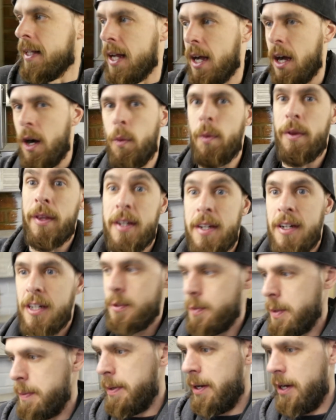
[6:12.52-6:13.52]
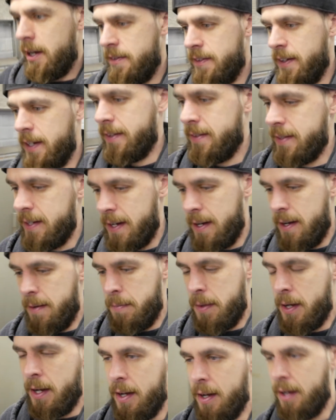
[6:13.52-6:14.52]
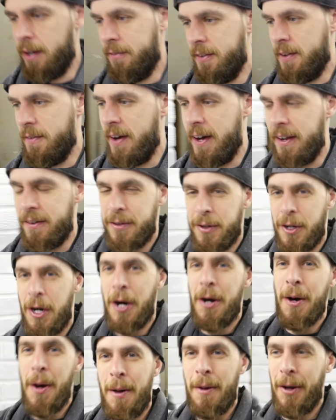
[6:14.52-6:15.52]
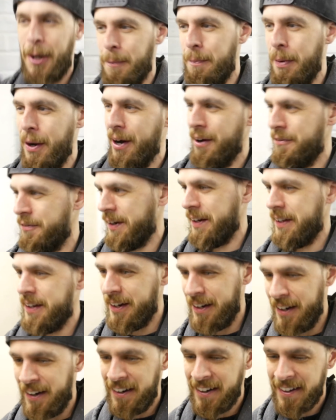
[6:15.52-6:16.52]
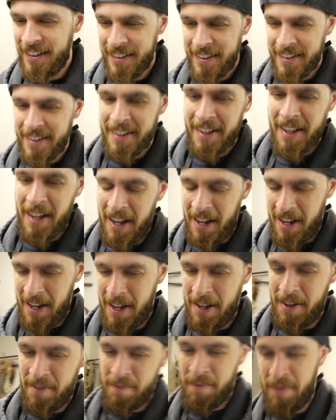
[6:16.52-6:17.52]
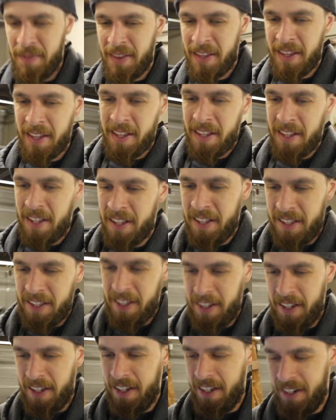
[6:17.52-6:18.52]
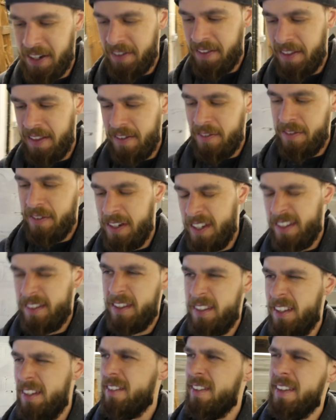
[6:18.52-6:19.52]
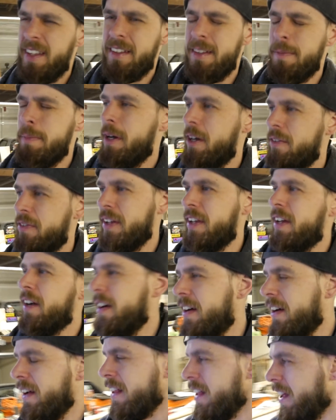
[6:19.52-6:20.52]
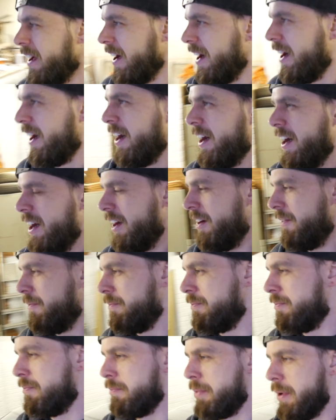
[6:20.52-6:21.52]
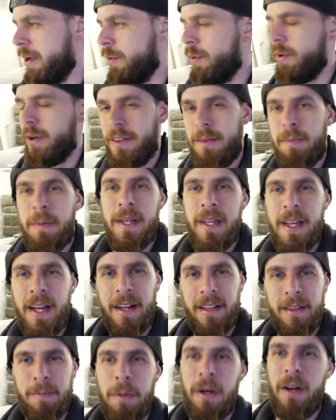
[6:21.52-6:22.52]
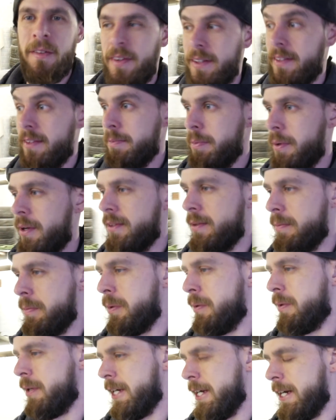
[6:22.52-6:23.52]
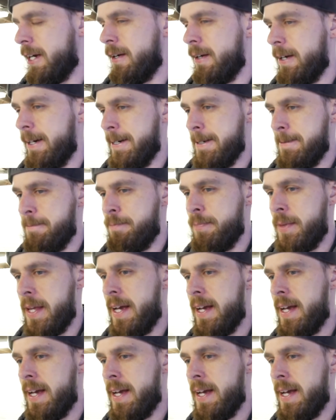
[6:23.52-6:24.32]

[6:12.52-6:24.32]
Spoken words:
I want the car to be perfect. I've never had like a perfect car. I don't think there is such a thing as a perfect car, but I want it to be as perfect as possible. You know,